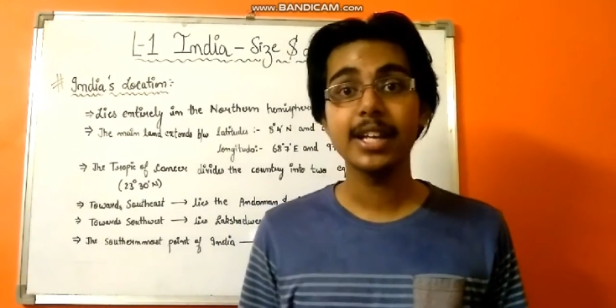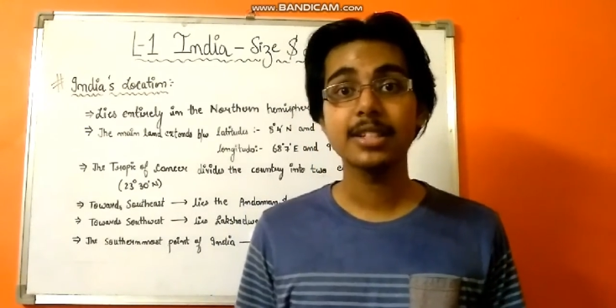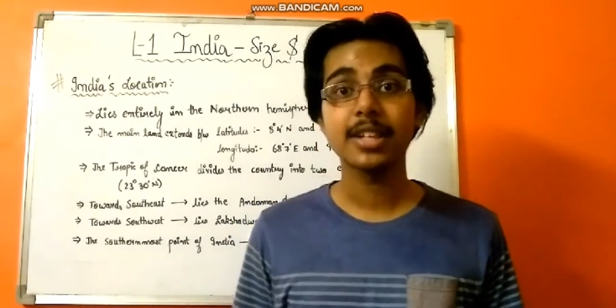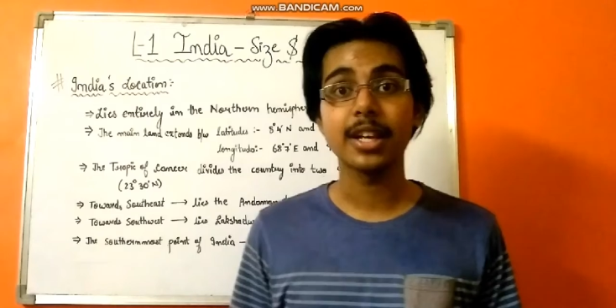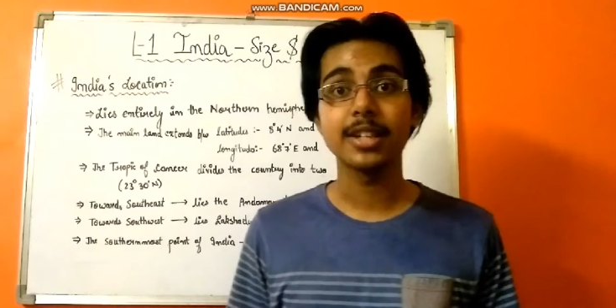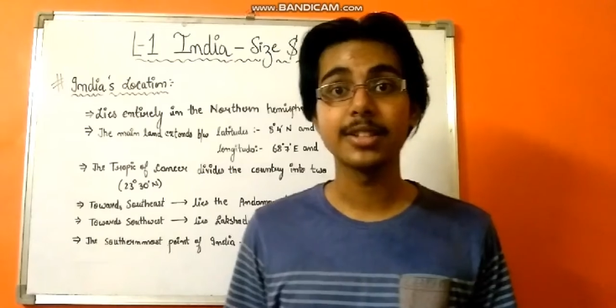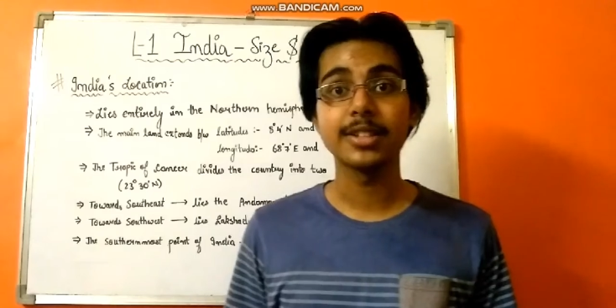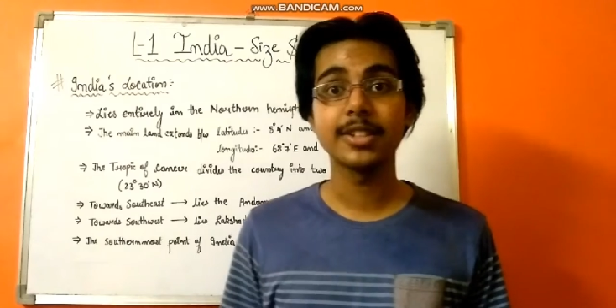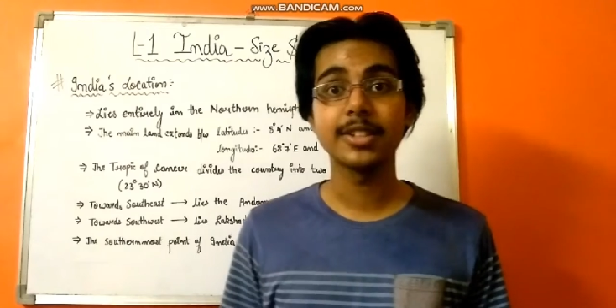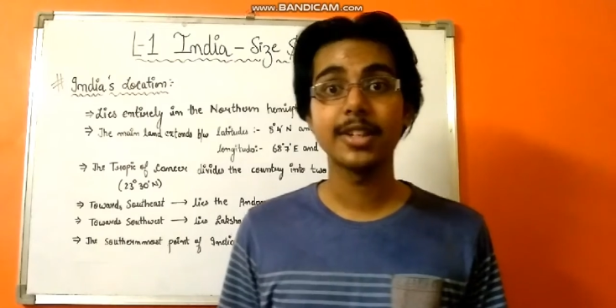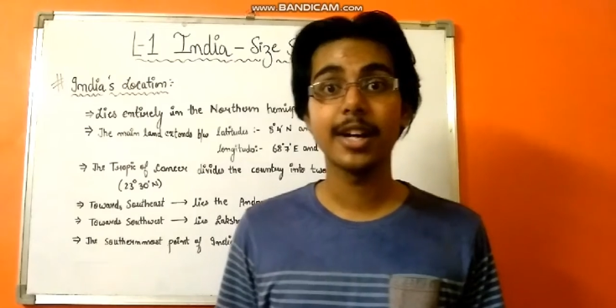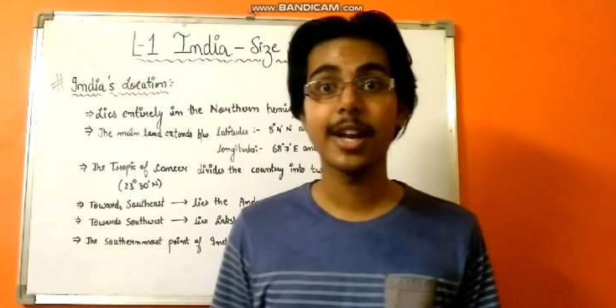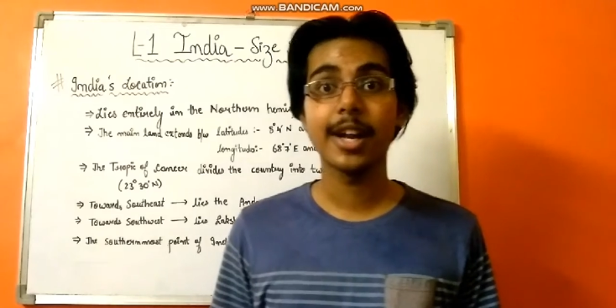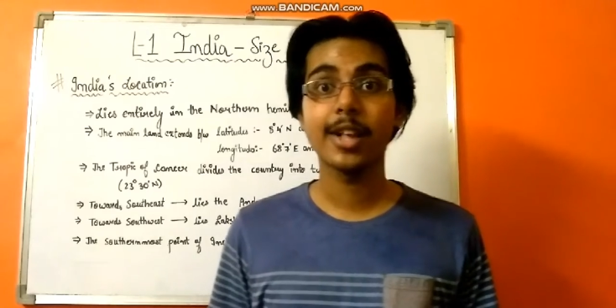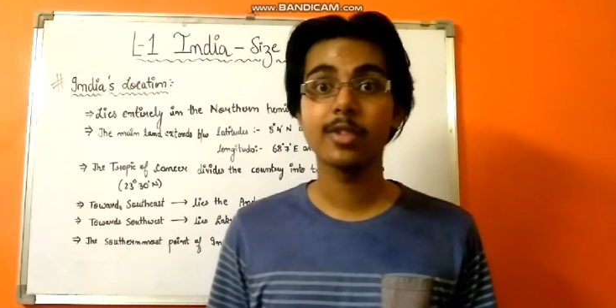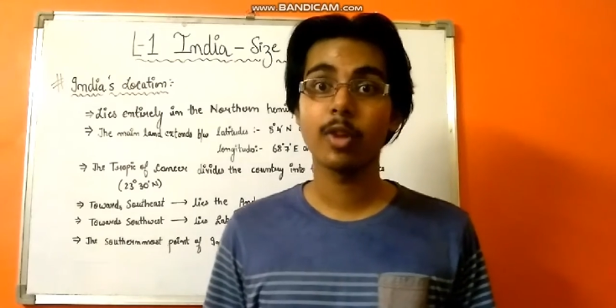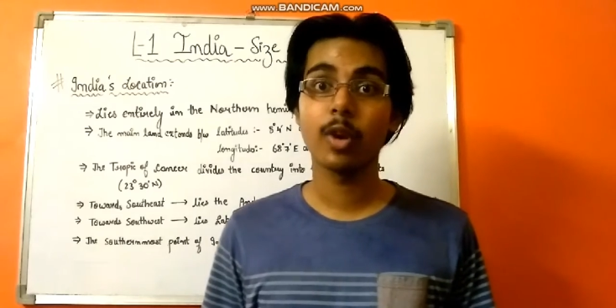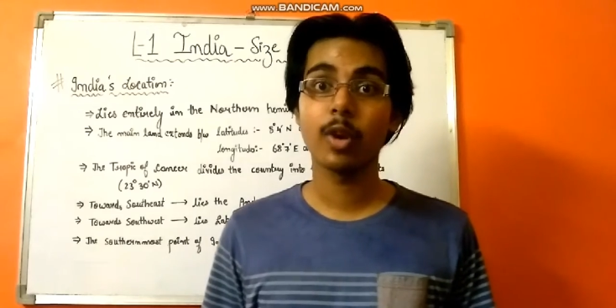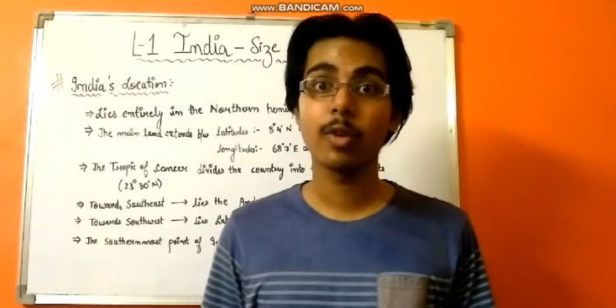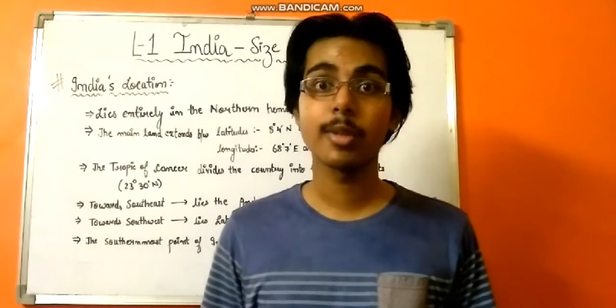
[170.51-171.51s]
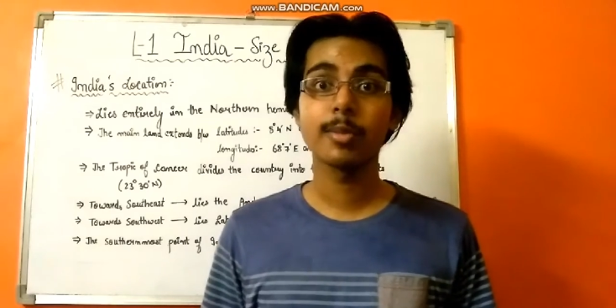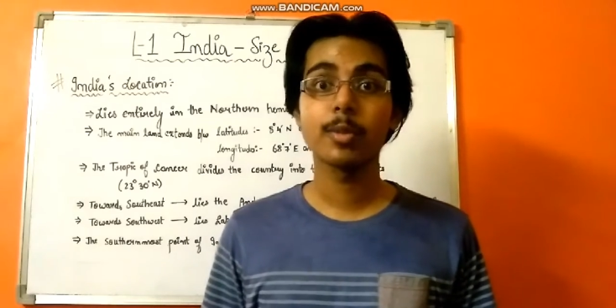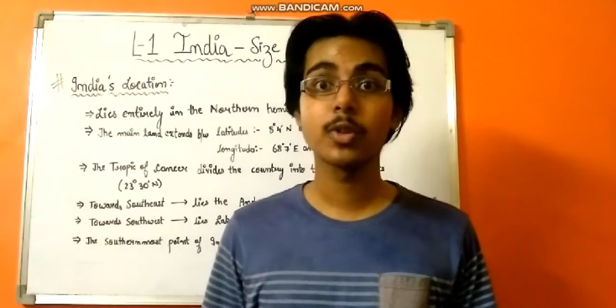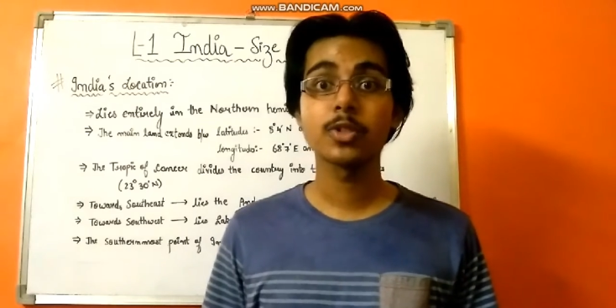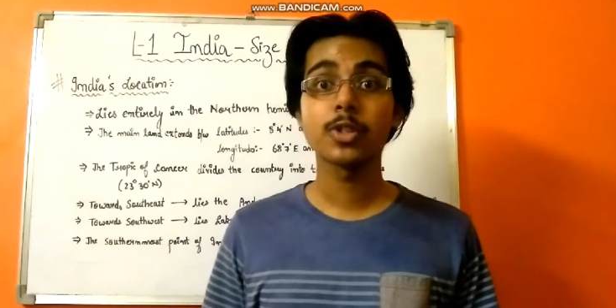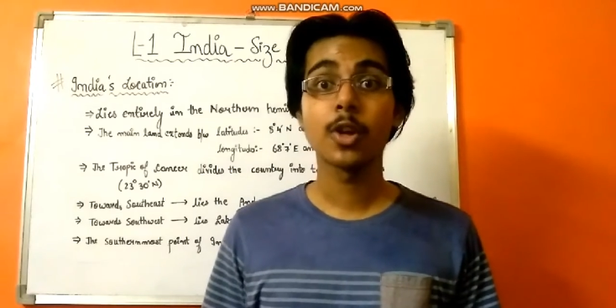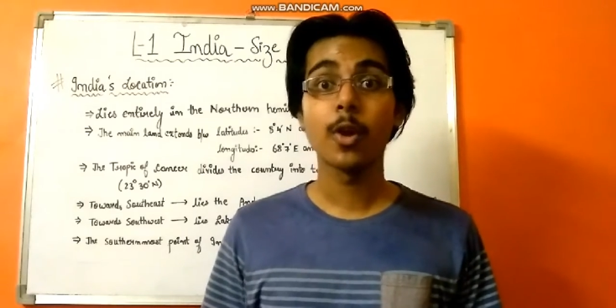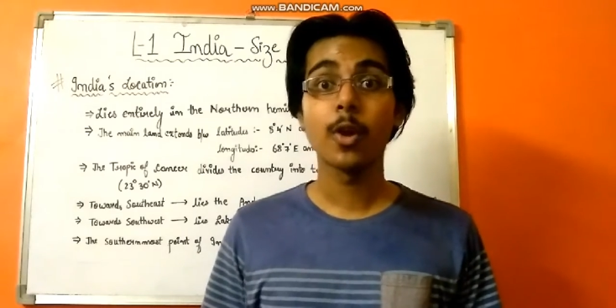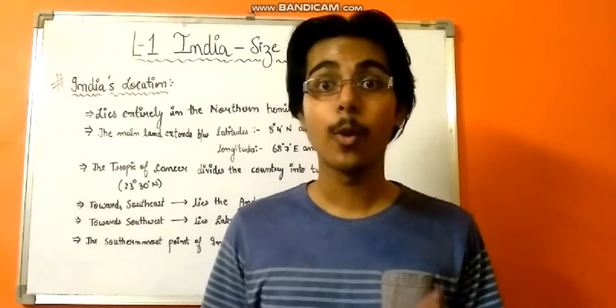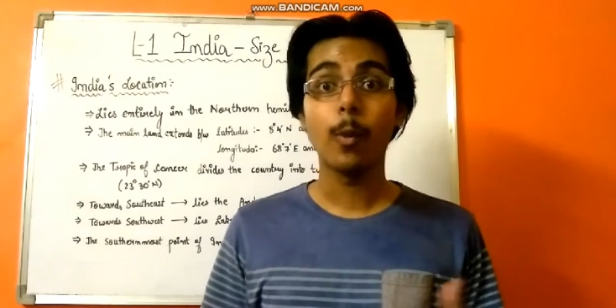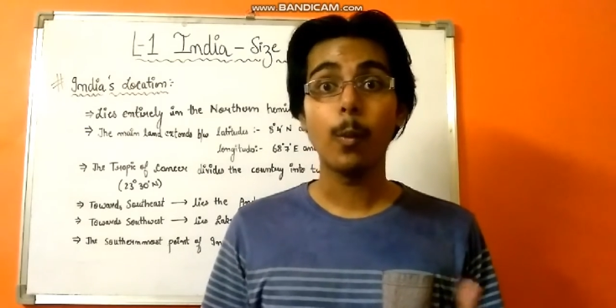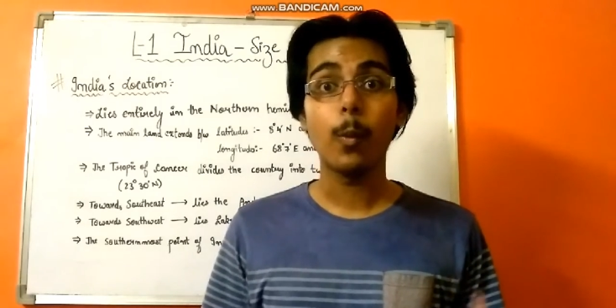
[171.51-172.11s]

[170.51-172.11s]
is considered as one of the most